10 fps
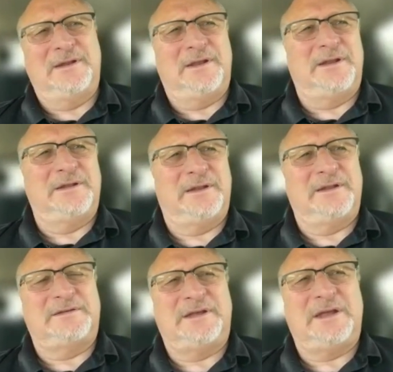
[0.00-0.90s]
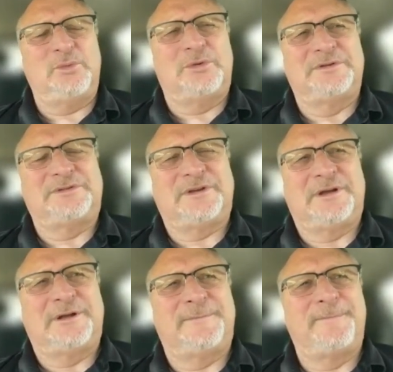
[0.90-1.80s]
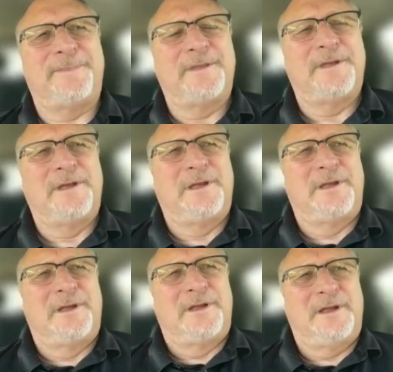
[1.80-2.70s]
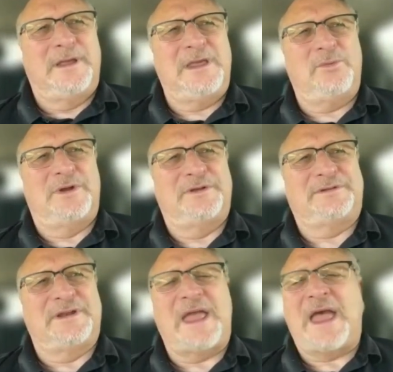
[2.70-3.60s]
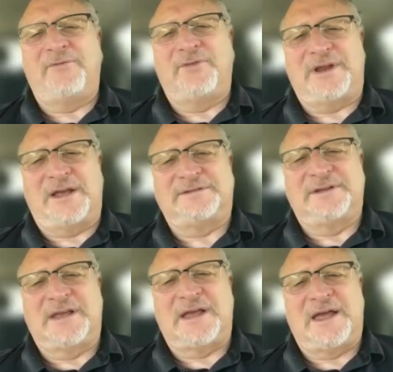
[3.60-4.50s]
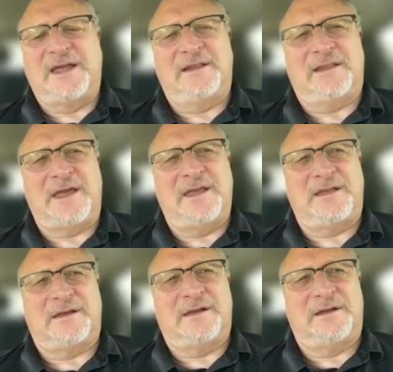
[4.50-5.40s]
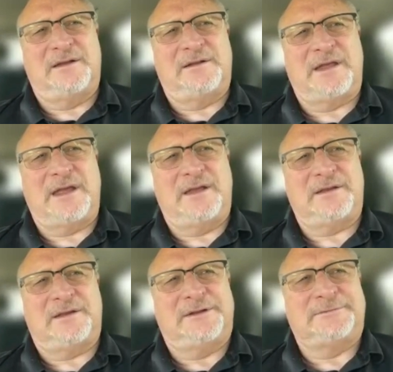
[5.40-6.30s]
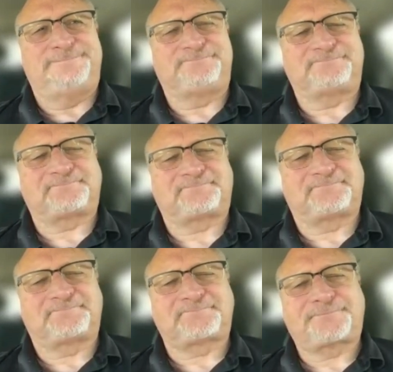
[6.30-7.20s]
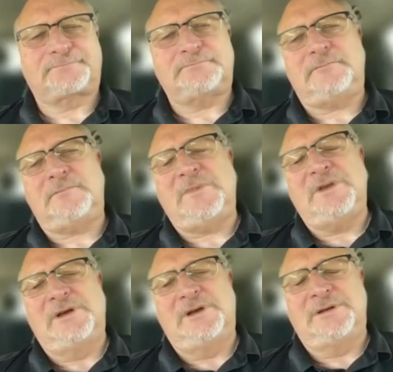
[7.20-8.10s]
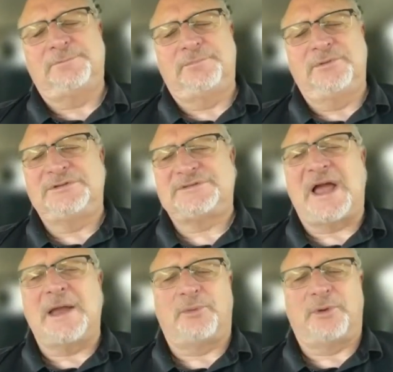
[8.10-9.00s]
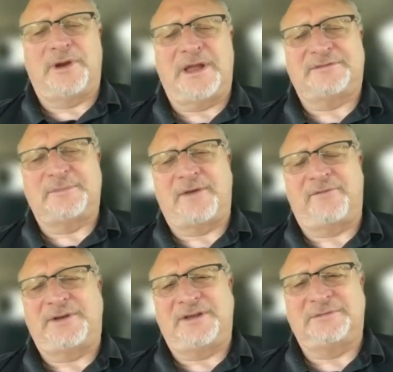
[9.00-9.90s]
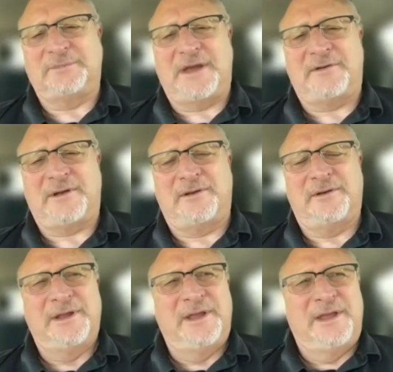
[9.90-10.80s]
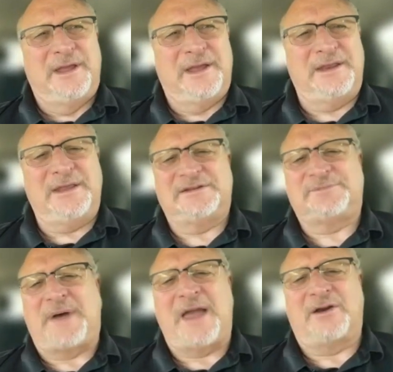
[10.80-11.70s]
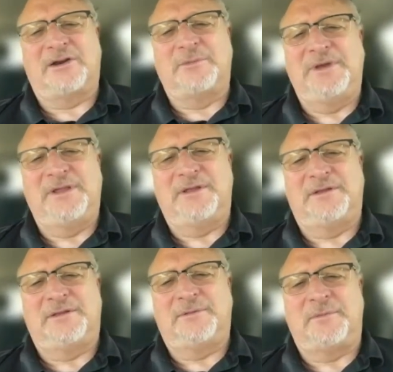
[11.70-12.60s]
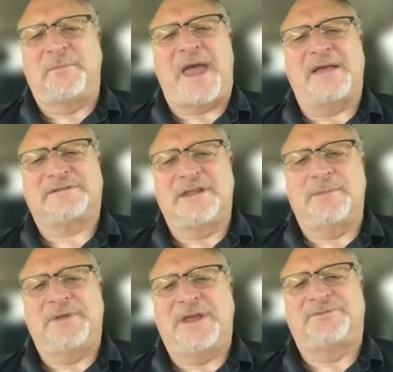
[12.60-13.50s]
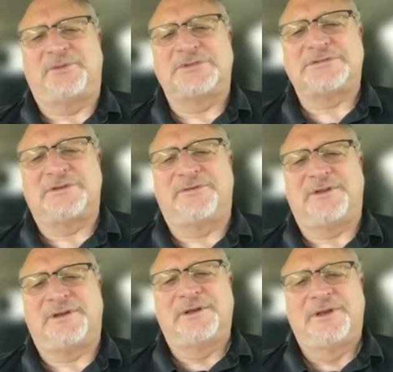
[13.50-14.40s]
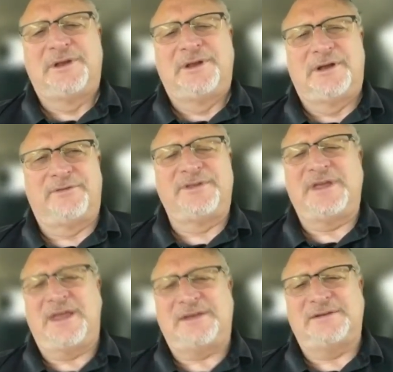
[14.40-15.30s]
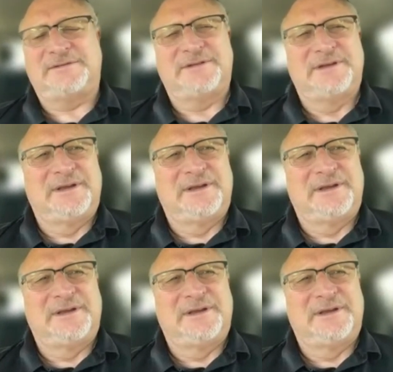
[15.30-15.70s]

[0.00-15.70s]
And and Ted was um he was an advertising guy like uh like um uh Steinbrenner had some advertising background. Yeah. And he hired to be the the, the best the NBA's version of the of the Yankees